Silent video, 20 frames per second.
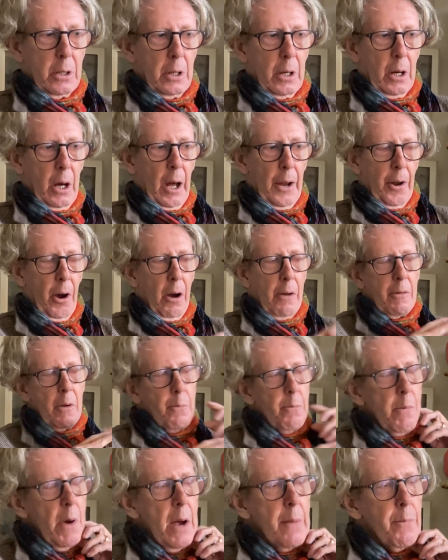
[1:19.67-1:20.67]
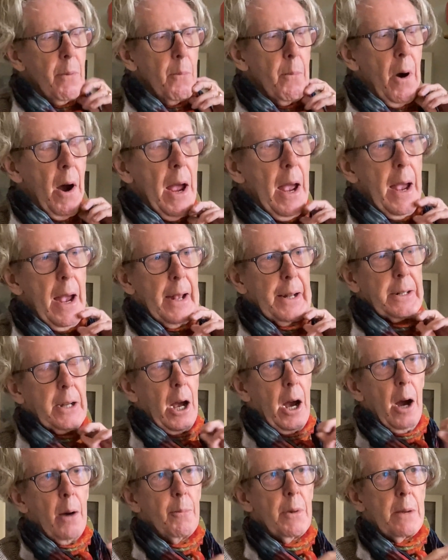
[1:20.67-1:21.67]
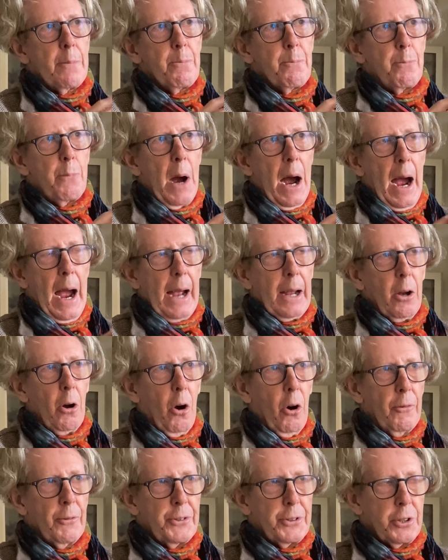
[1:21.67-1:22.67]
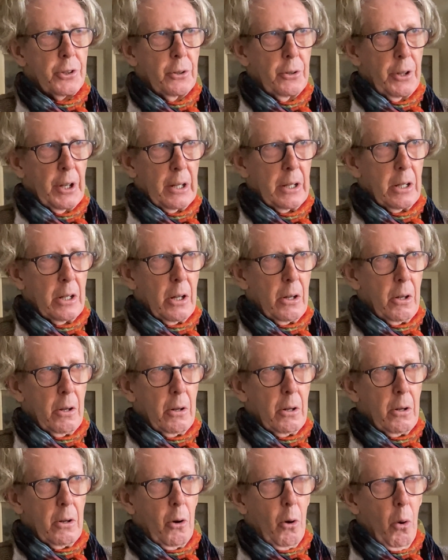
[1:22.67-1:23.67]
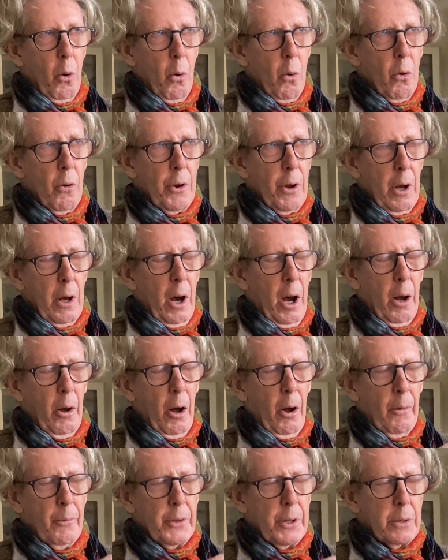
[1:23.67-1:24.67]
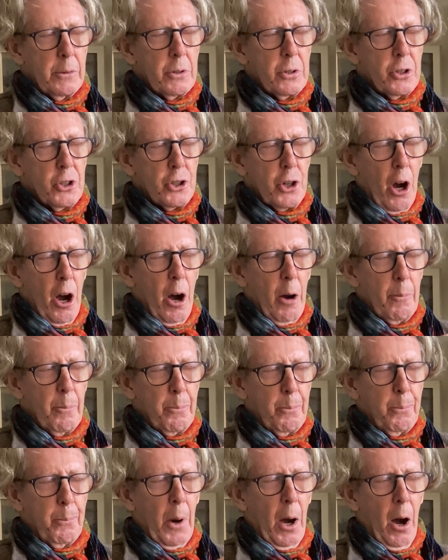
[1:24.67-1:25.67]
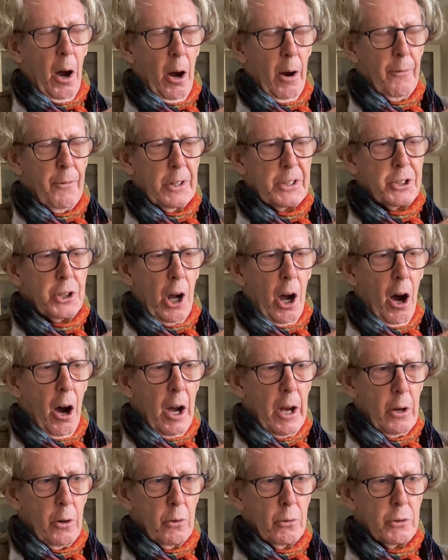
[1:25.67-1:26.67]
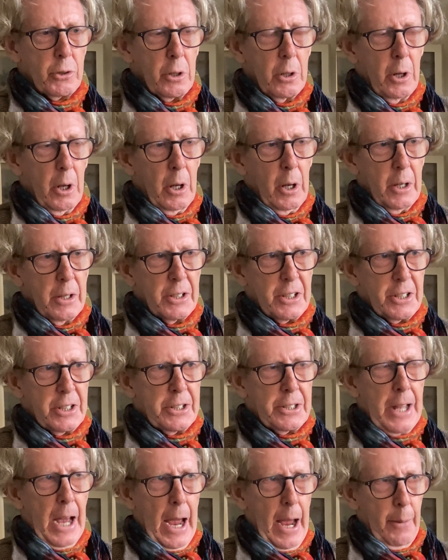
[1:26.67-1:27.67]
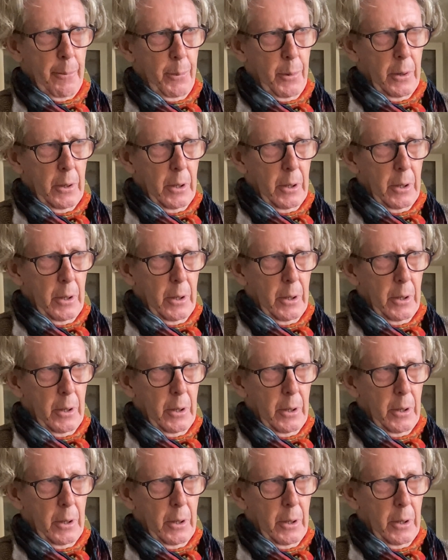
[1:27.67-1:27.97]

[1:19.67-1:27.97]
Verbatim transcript: and I remember my head coming back onto the corner uh, on the sharp part of a tiled step.